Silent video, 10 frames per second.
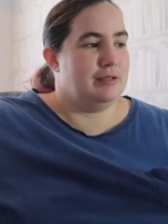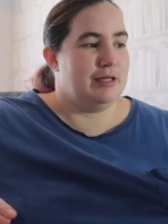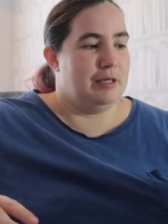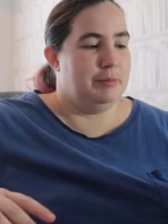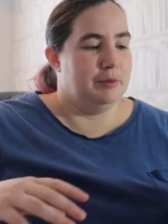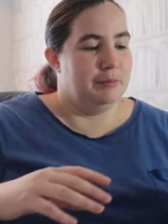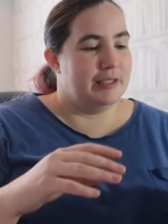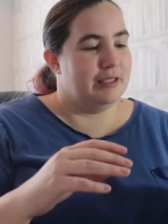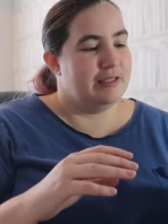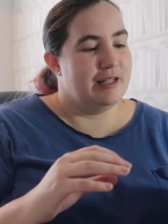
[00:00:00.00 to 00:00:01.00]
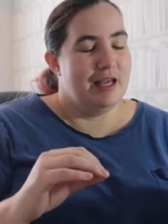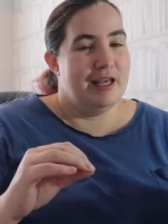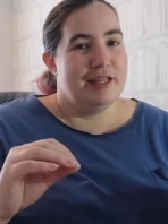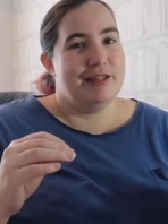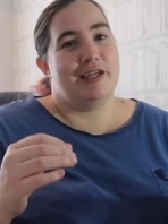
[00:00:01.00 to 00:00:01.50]
table because
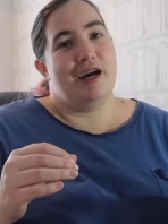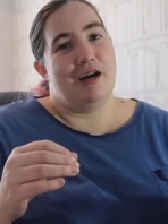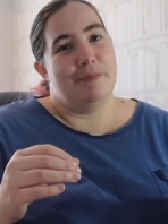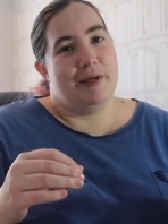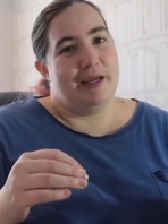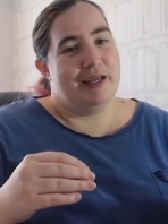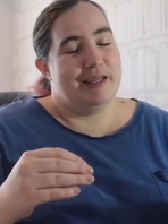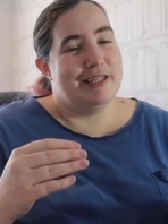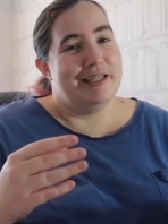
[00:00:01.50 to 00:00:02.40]
the carpet